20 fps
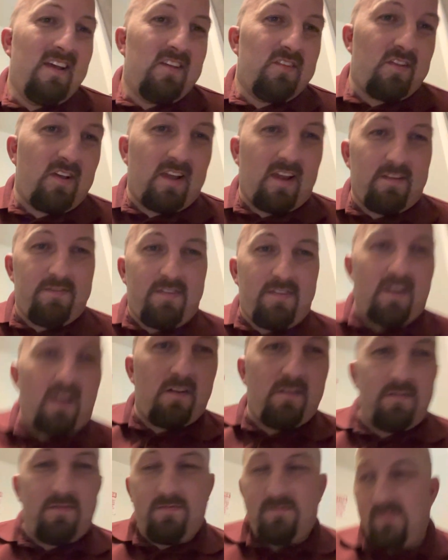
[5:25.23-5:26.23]
So I got to figure
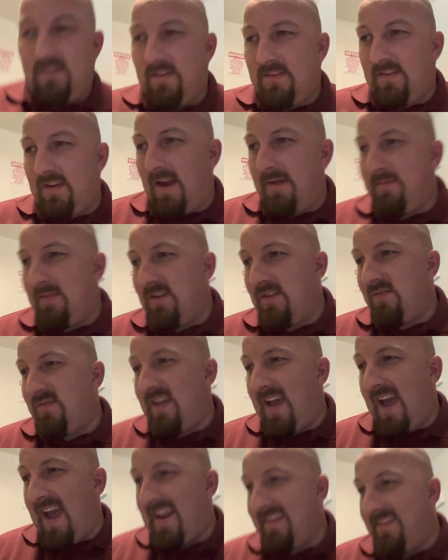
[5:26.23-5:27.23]
out time to do
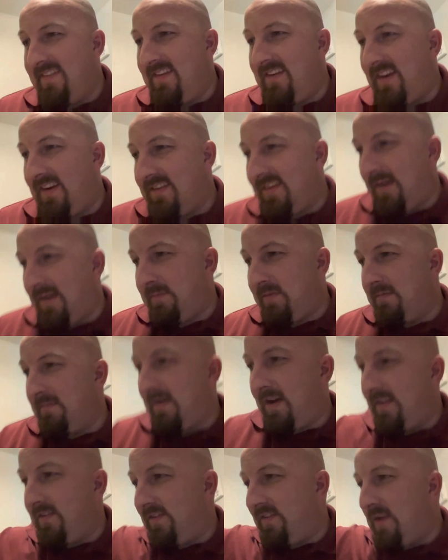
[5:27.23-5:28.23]
that in the next couple of
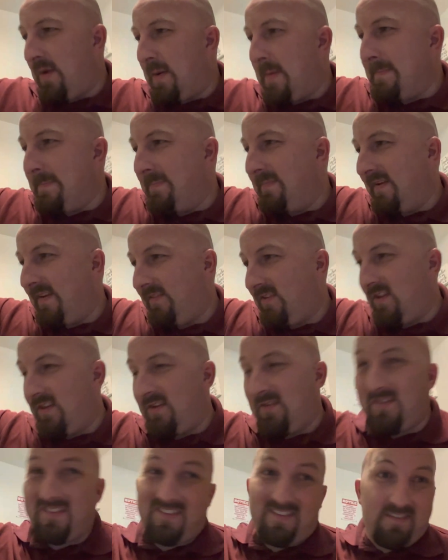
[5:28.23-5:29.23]
months, even
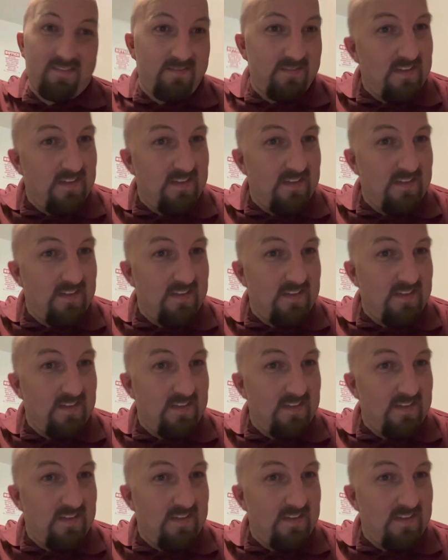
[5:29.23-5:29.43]
though it's